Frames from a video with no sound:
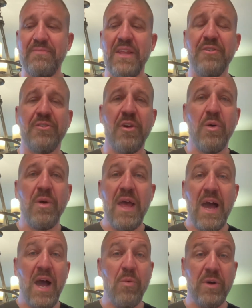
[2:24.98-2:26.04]
So
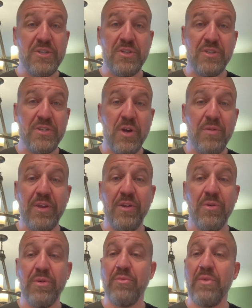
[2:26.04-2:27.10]
I want you to know that
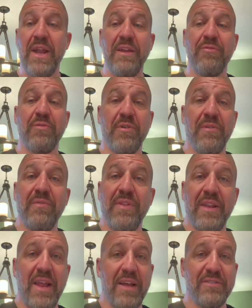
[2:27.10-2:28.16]
you are ready for the
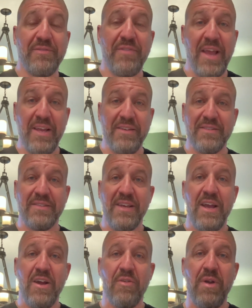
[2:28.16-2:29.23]
next phase,
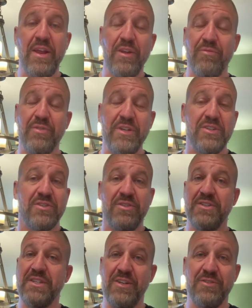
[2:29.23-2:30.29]
right? You've reached
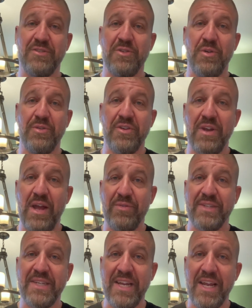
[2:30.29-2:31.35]
13 years old. You're now a
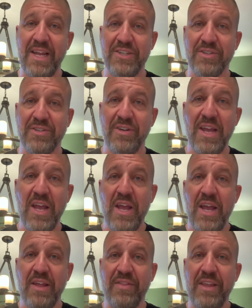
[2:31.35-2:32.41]
teenager.
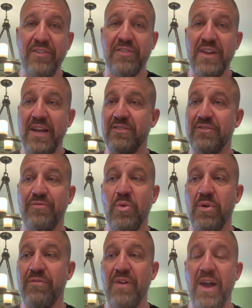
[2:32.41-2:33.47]
These next
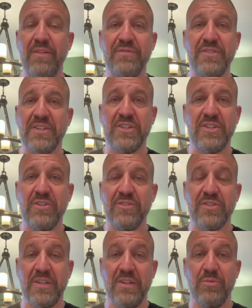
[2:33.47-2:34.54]
4, 5, 6
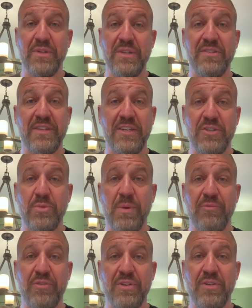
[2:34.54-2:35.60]
years are going to really set you
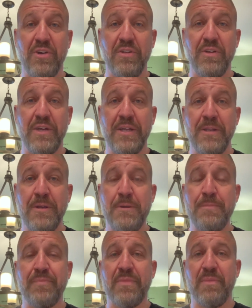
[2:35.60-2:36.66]
up for adulthood.
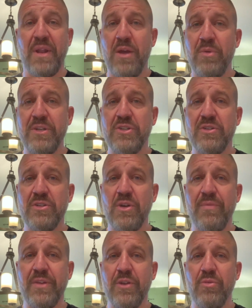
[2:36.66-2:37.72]
But I want you to
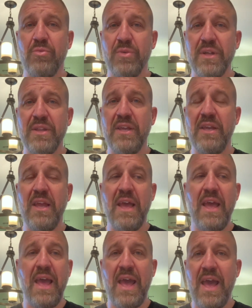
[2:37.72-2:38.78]
know that you really
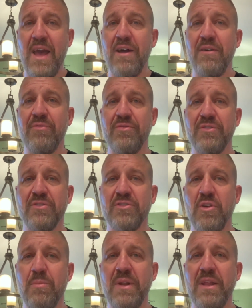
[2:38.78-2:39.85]
have
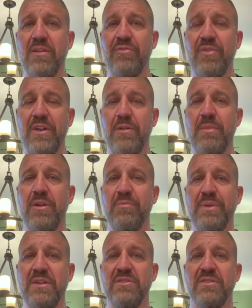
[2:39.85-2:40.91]
so many of the fundamental
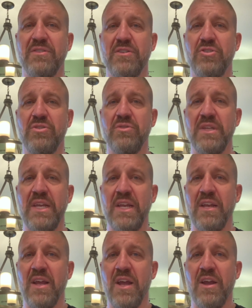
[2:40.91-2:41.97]
pieces that you
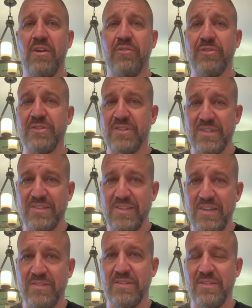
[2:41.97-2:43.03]
need for
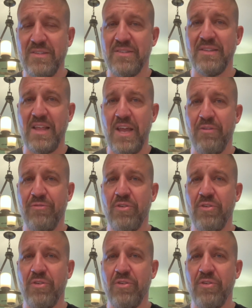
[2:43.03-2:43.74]
success in this life.